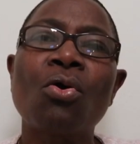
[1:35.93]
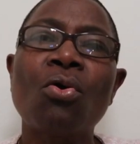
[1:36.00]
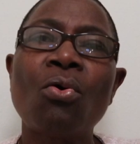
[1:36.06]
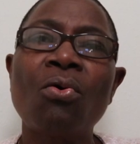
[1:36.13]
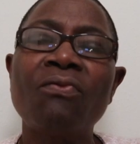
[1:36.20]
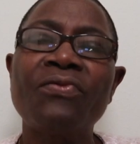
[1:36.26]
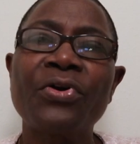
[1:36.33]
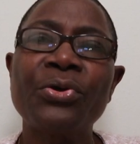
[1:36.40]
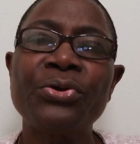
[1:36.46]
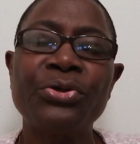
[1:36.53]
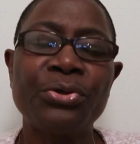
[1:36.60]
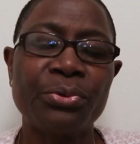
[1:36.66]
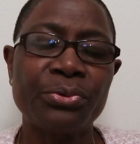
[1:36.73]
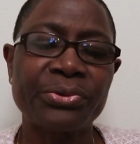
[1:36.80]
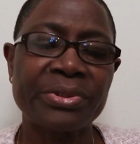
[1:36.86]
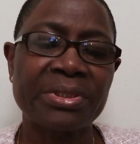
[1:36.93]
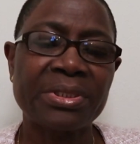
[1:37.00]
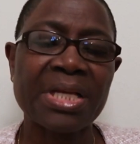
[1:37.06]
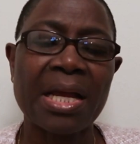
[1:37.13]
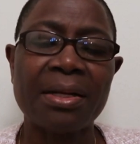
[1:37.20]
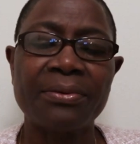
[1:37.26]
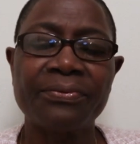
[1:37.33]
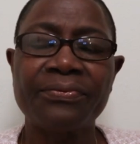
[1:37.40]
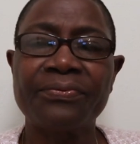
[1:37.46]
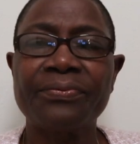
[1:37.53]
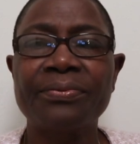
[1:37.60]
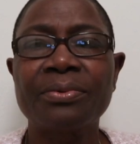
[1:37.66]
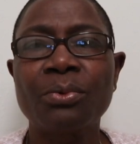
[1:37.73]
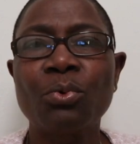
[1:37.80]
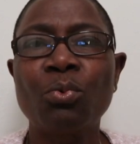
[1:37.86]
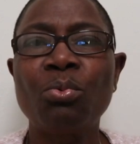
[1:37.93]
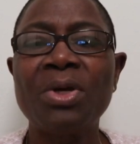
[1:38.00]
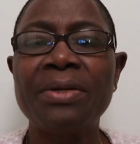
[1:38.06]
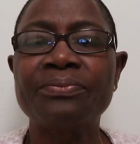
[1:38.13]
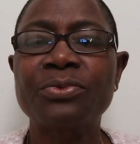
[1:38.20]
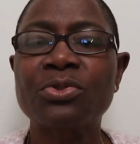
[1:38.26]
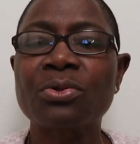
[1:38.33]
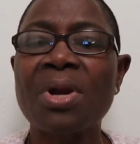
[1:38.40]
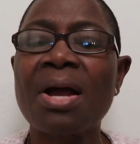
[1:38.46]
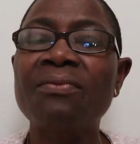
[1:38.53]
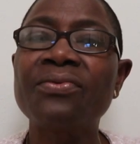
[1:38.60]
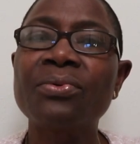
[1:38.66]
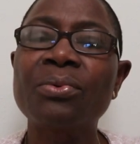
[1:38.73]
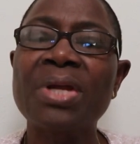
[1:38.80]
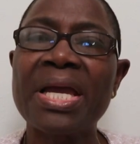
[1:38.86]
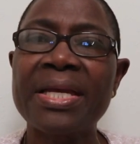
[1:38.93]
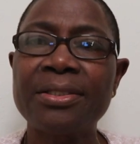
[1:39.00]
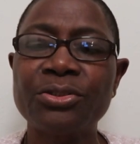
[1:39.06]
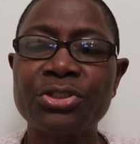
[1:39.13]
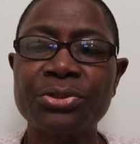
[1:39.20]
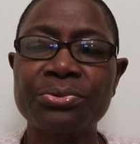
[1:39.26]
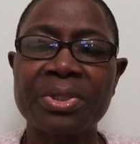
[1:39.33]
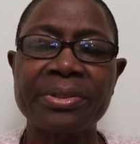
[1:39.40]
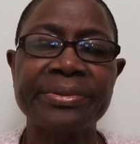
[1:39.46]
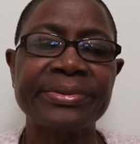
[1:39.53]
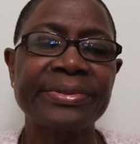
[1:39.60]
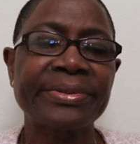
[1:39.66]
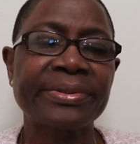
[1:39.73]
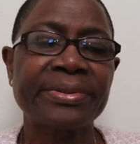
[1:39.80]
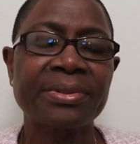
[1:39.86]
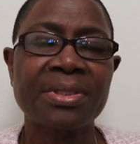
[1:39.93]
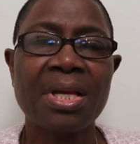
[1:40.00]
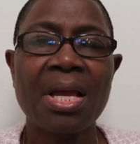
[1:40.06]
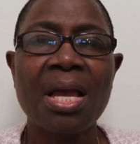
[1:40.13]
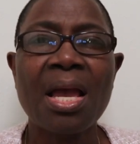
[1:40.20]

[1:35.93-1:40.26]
Cover yourself with travel insurance